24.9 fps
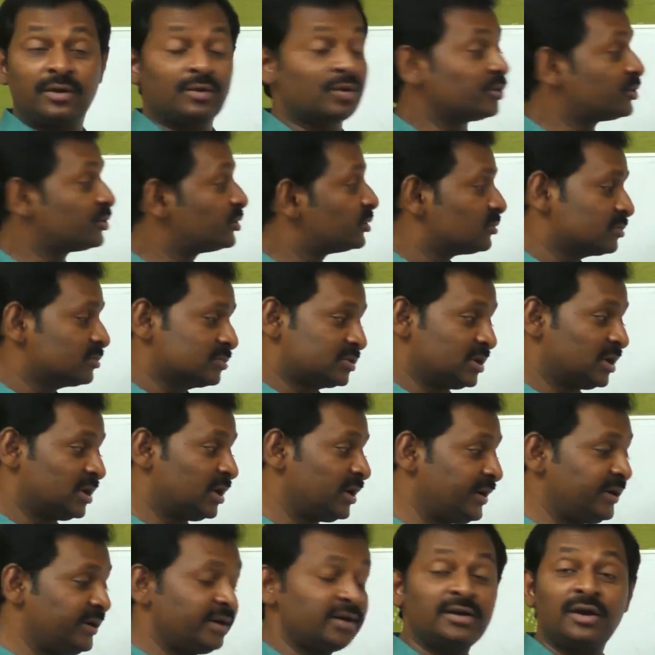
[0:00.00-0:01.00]
ankochu
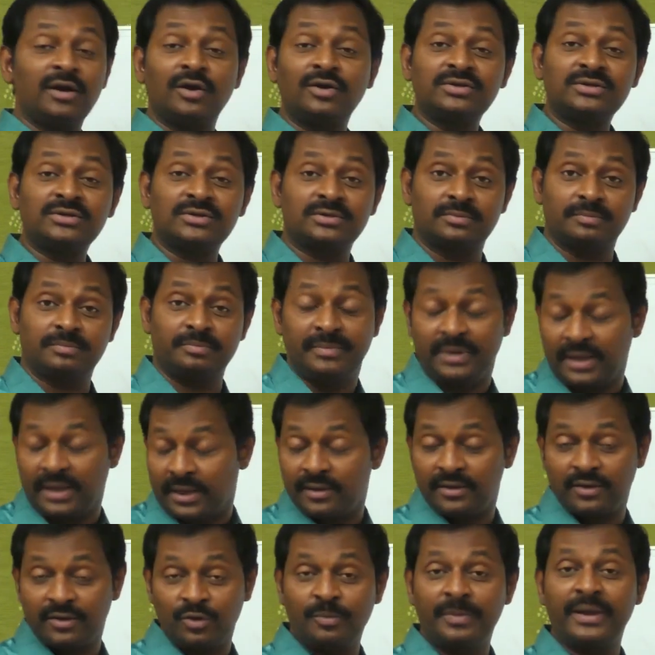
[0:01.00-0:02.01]
sir any doubts
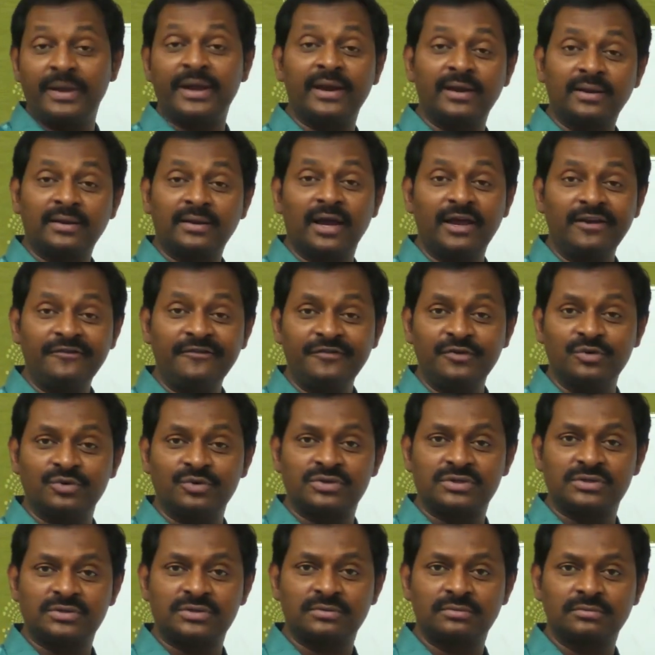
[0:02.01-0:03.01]
may you may get
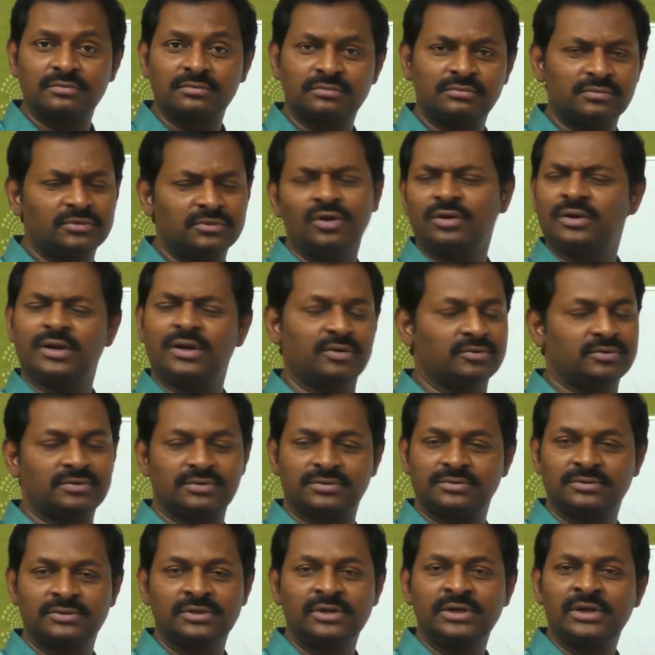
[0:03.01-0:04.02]
confused. No
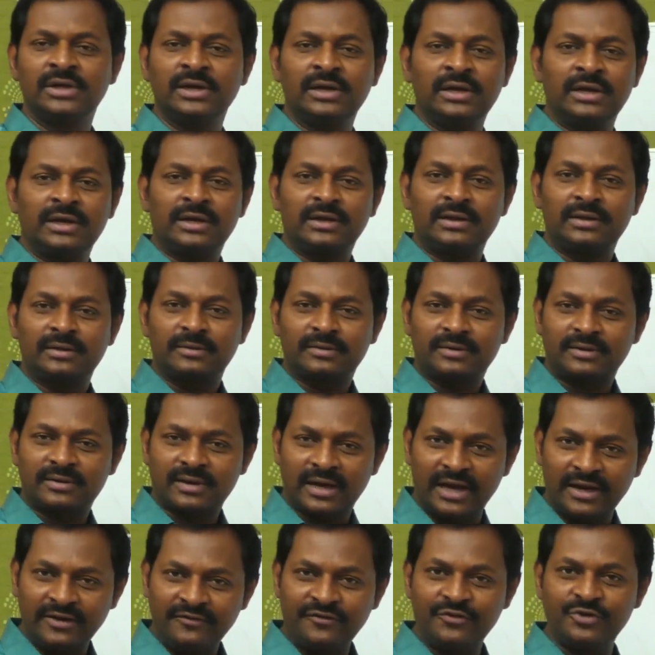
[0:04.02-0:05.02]
doubt
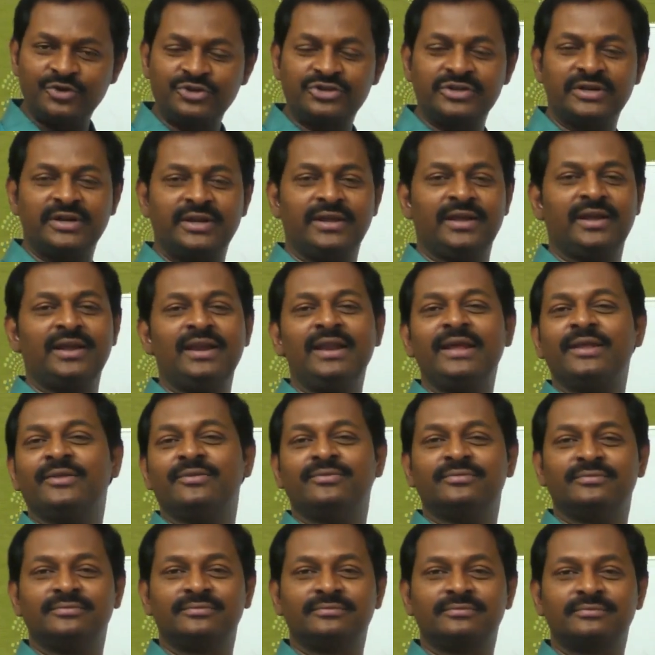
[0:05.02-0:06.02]
confusion e
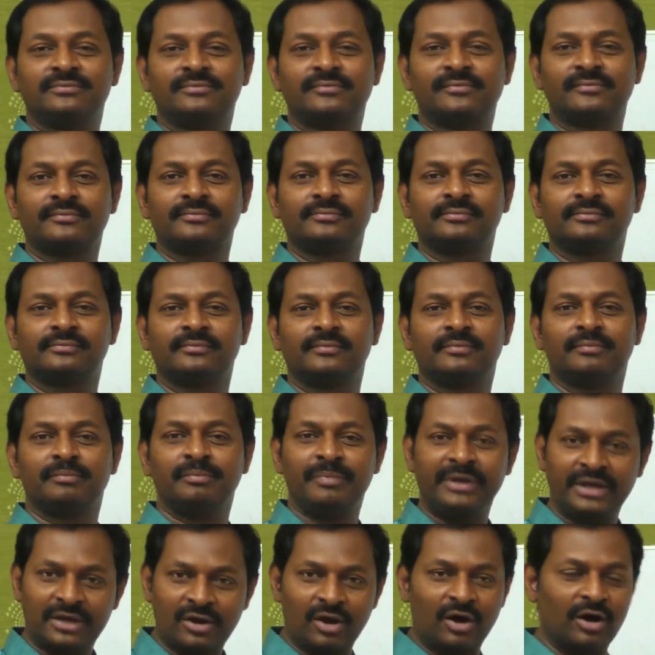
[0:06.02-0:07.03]
led
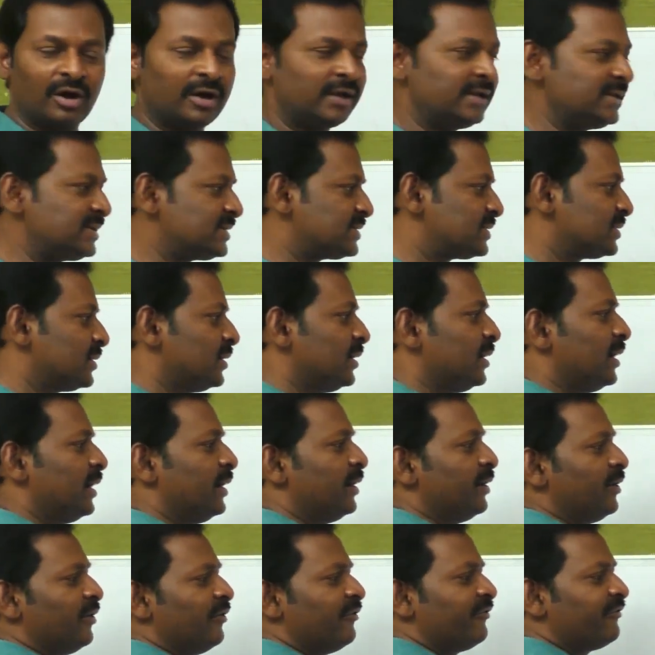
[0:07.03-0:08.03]
because
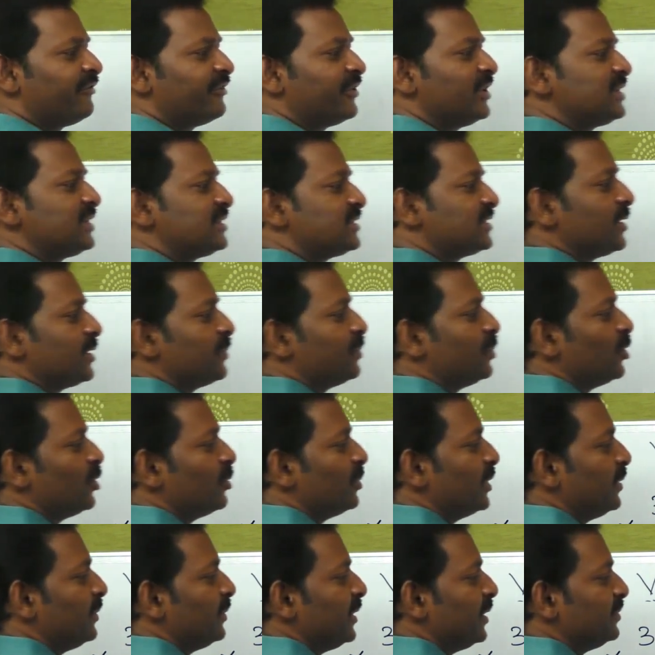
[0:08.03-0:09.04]
first step lo
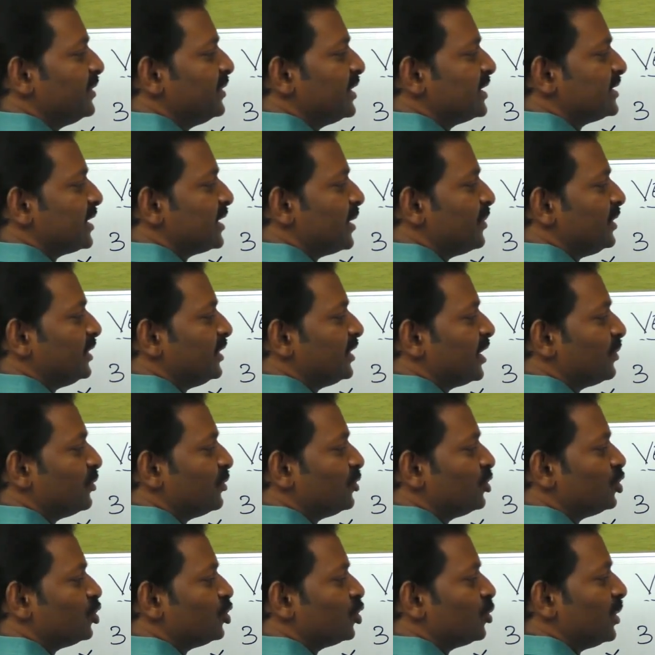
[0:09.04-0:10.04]
manam em chesam intaku
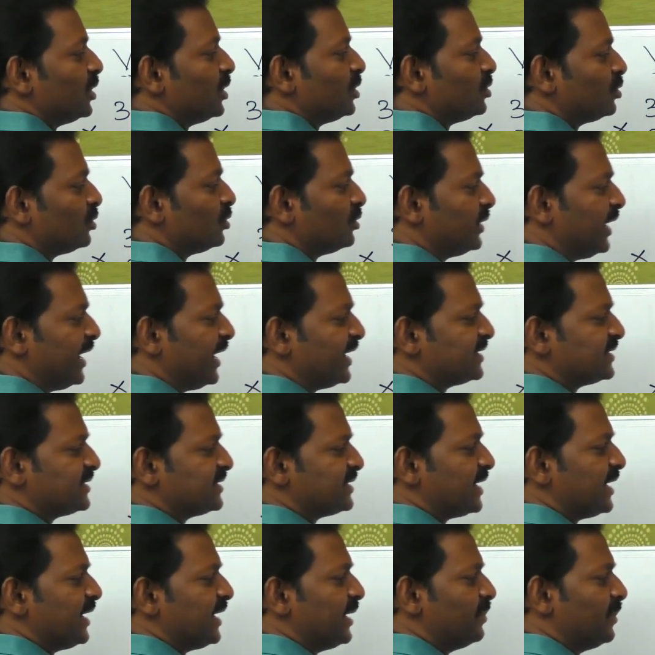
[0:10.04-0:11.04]
mundu 2 by 2
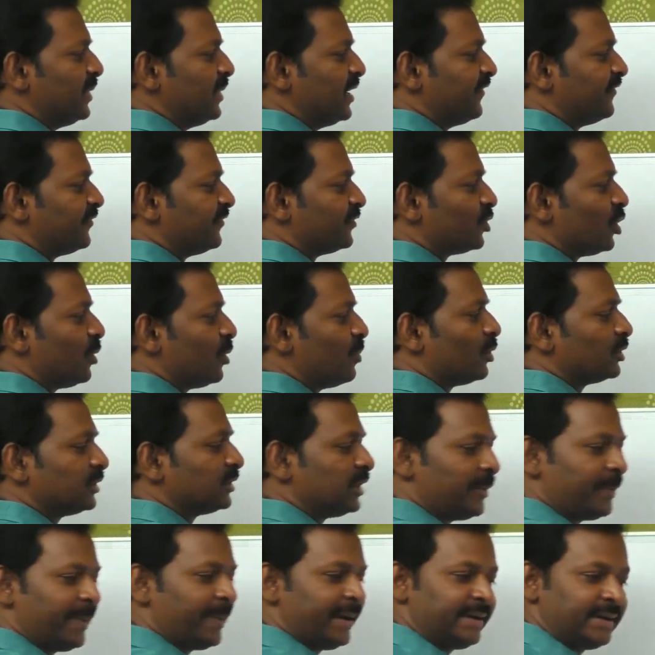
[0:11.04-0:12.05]
extreme left tho
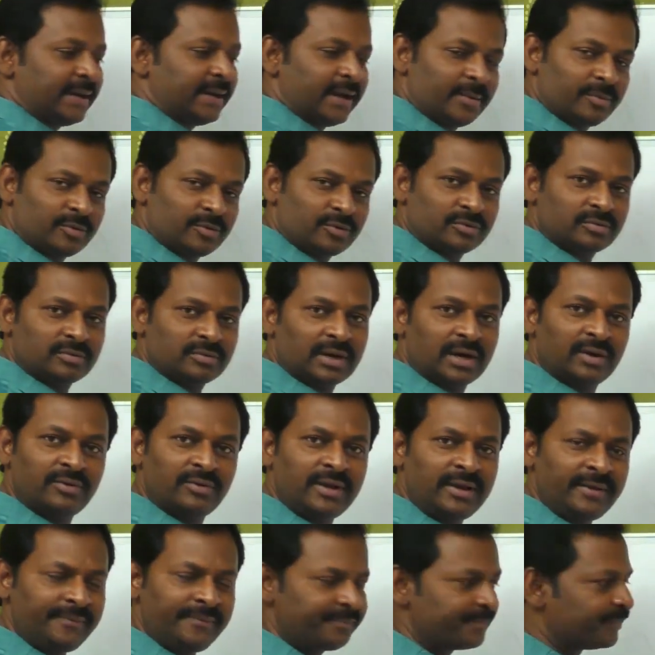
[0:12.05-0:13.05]
modalu pettamu
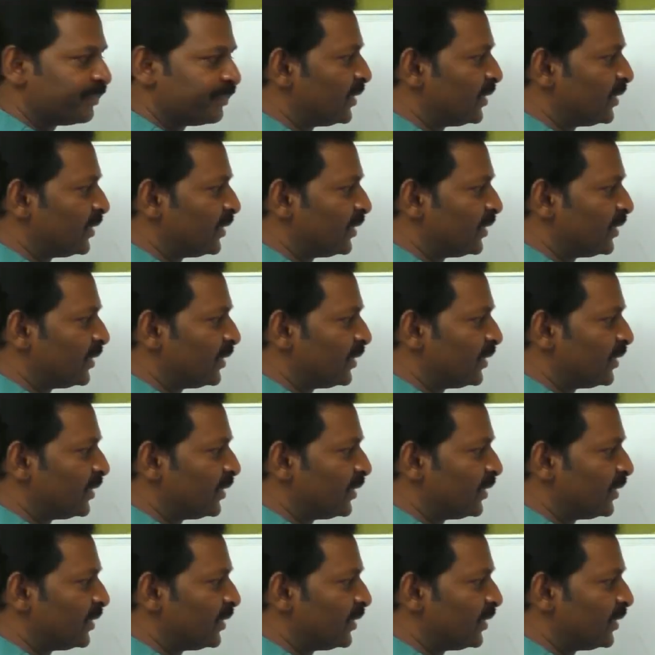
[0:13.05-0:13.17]
avuna